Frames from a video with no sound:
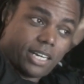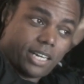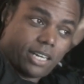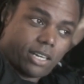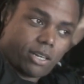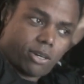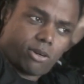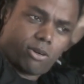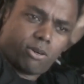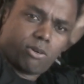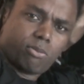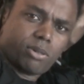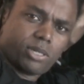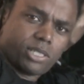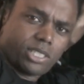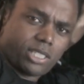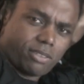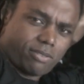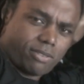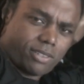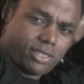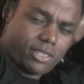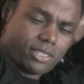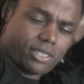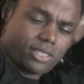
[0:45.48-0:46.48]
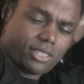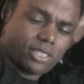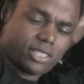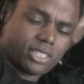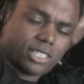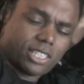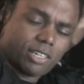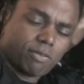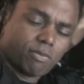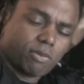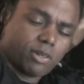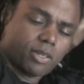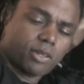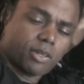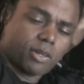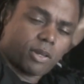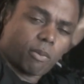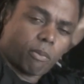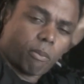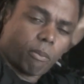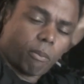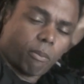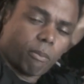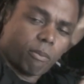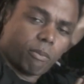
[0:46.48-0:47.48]
and a whole bunch of other good stuff, but
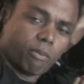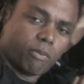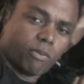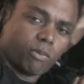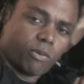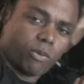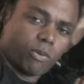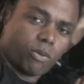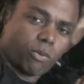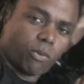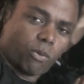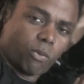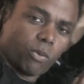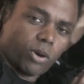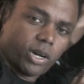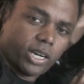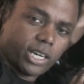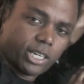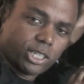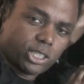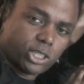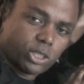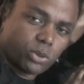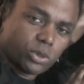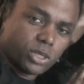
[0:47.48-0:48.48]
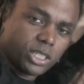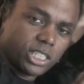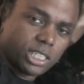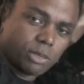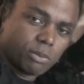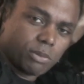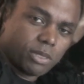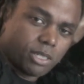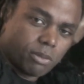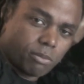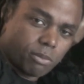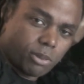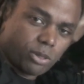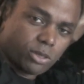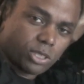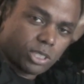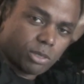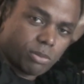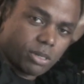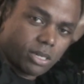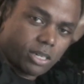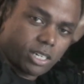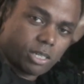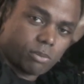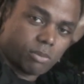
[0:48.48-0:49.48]
what intrigues me the most
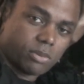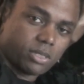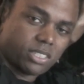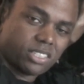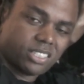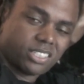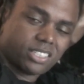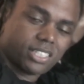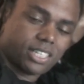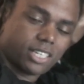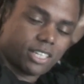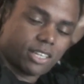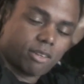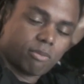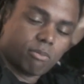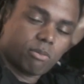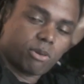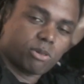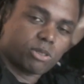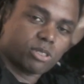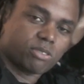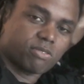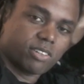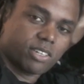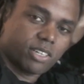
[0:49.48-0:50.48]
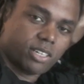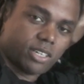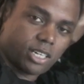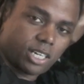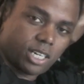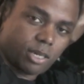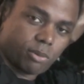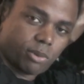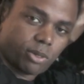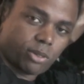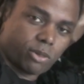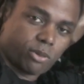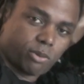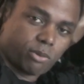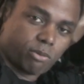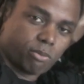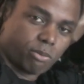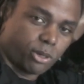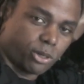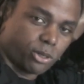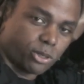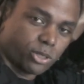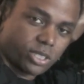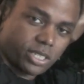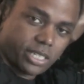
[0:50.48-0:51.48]
about him is he's got the most phenomenal
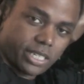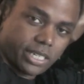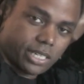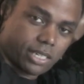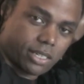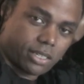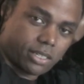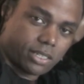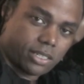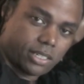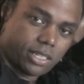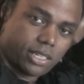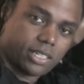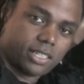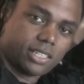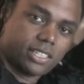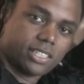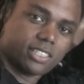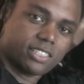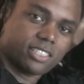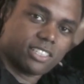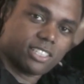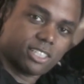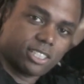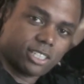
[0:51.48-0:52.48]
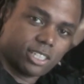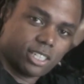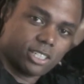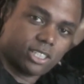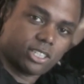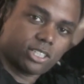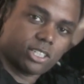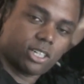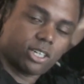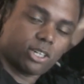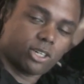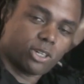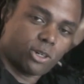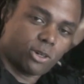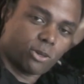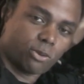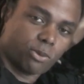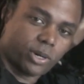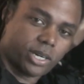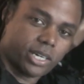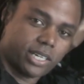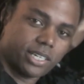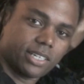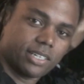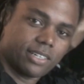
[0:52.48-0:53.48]
personality, and he's such a
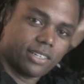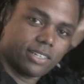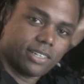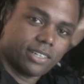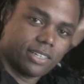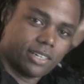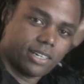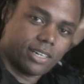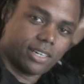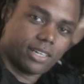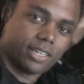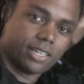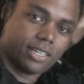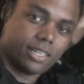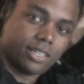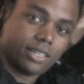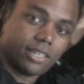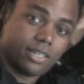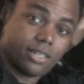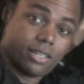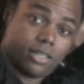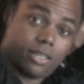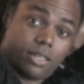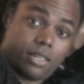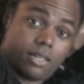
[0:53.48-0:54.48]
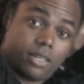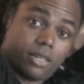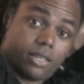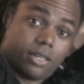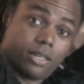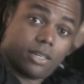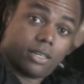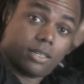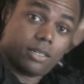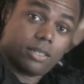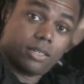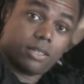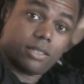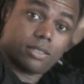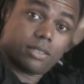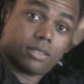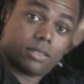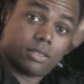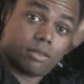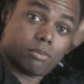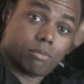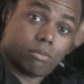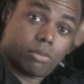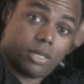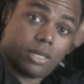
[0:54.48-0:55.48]
great guy. And he is
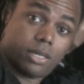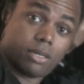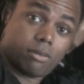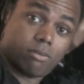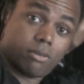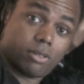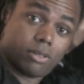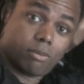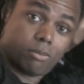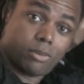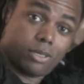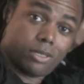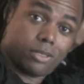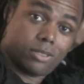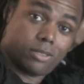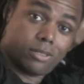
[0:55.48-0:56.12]
in bed with me